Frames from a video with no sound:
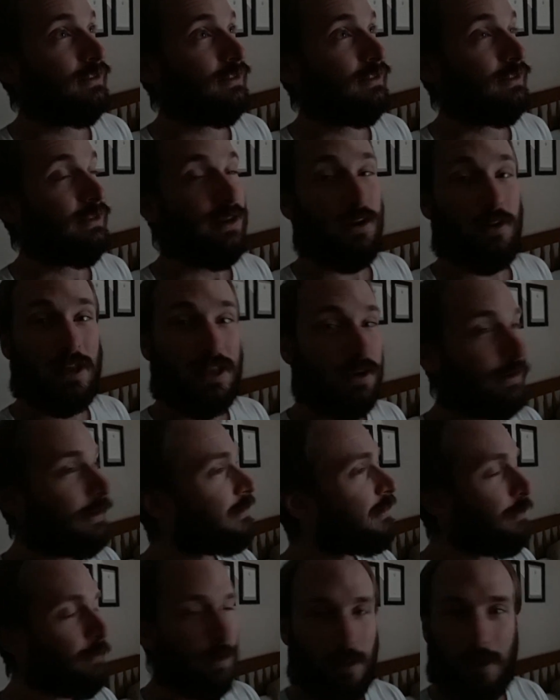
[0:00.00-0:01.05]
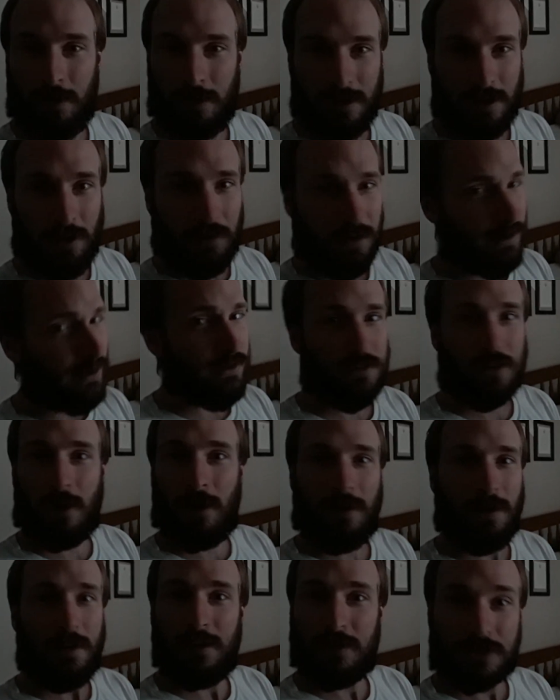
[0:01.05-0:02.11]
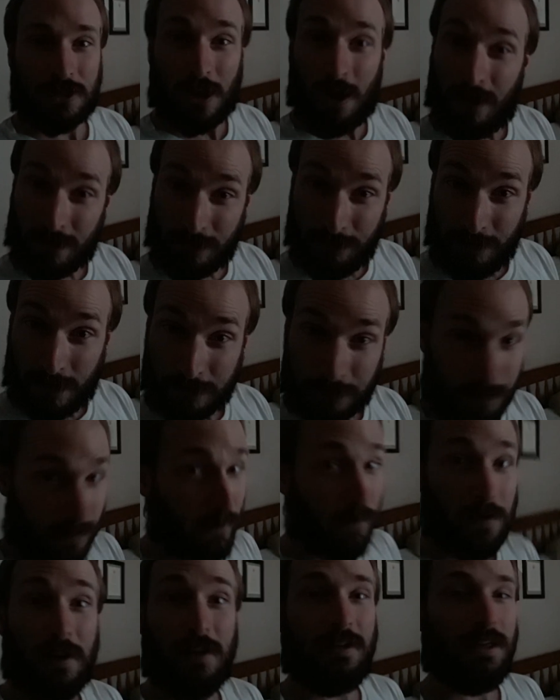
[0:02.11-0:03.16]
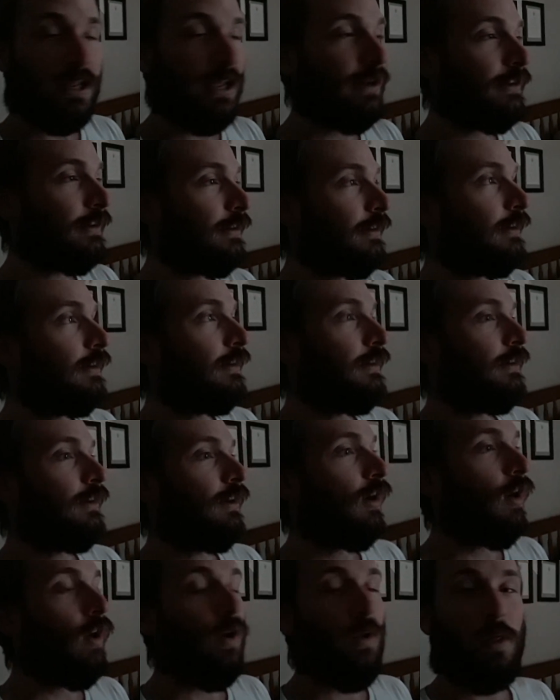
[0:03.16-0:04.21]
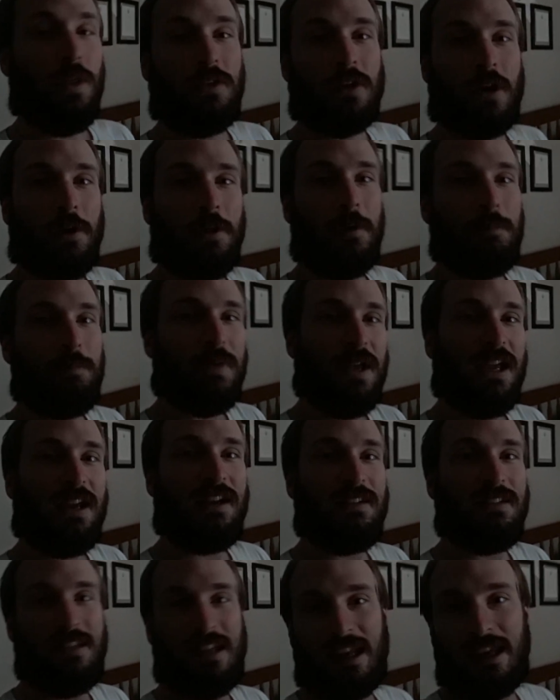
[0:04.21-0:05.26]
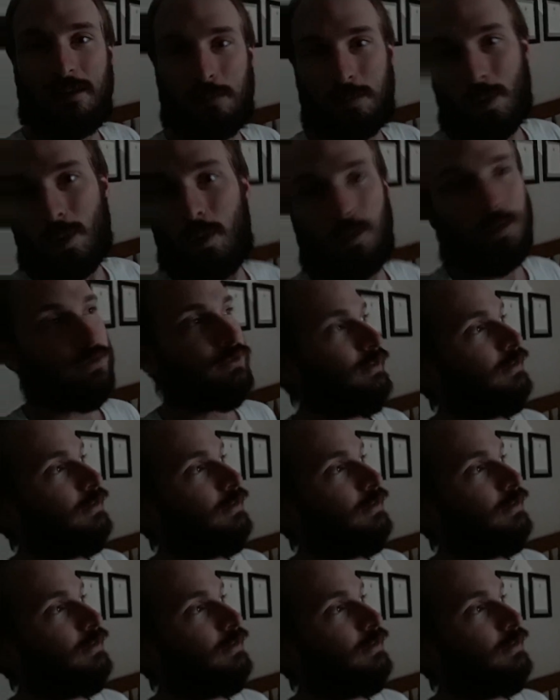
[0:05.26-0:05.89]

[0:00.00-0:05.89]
You know, he already did Charlie and the Chocolate Factory. He already did all these other big lead roles.